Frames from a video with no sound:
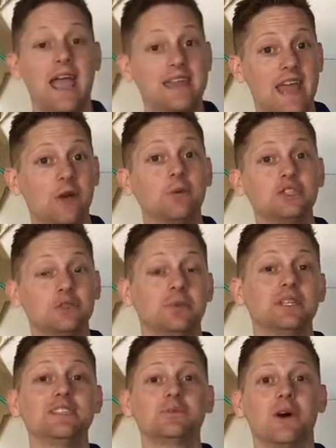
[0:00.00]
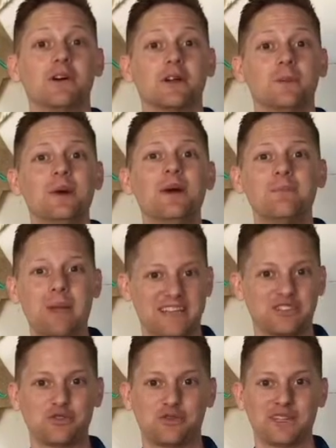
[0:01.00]
And now, would you please welcome
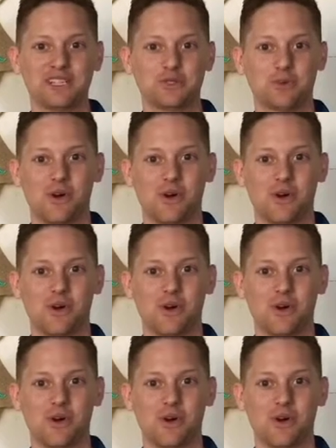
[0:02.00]
Pastor Felix